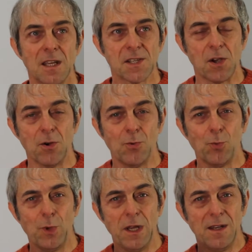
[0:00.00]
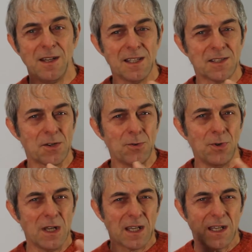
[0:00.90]
So we need
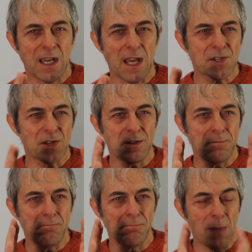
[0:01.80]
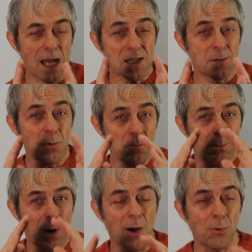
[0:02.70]
to catch the maximum
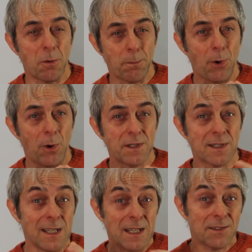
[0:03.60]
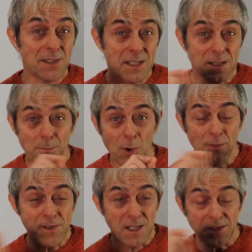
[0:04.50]
power point that
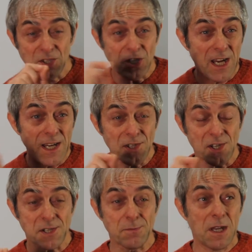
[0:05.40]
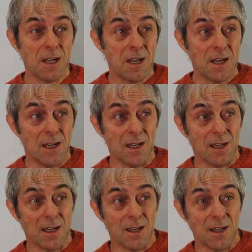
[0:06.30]
moves and changes
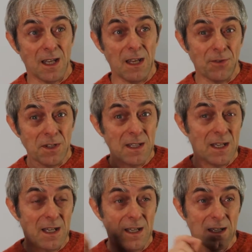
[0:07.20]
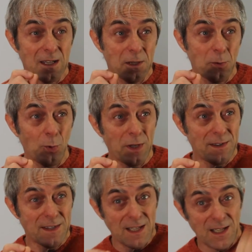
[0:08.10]
even
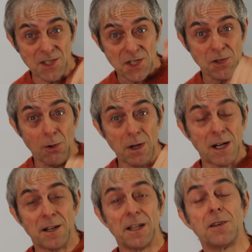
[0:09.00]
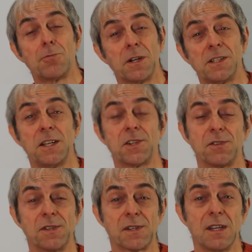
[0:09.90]
with the solar
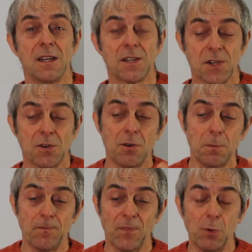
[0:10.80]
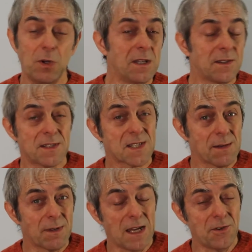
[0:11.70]
irradiations. So we need
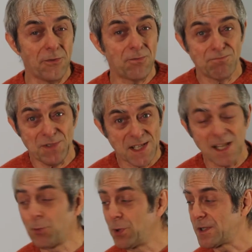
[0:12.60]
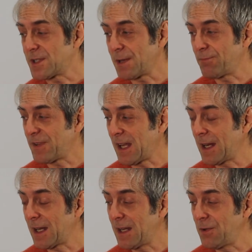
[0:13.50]
some kind of circuit, some
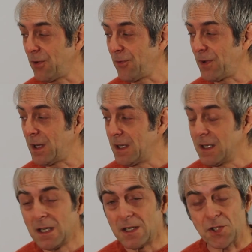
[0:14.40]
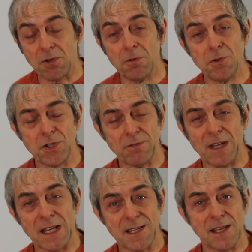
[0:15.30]
kind of
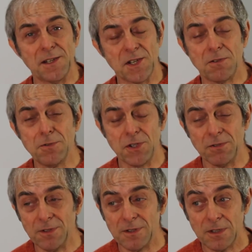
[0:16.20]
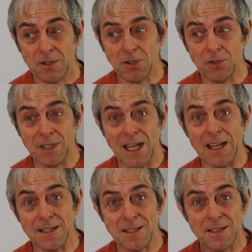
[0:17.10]
solution, external solution, to
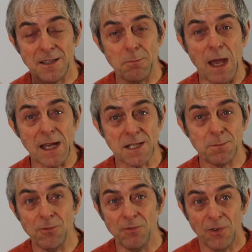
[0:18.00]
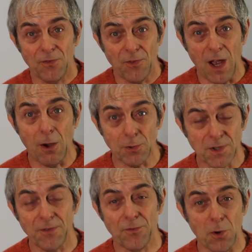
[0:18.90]
get the maximum
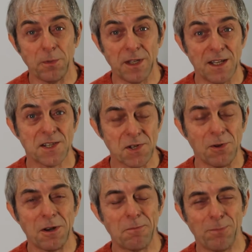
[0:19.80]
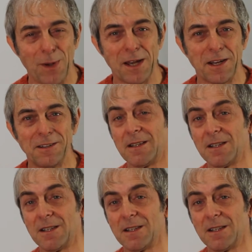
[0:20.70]
out from the solar panel.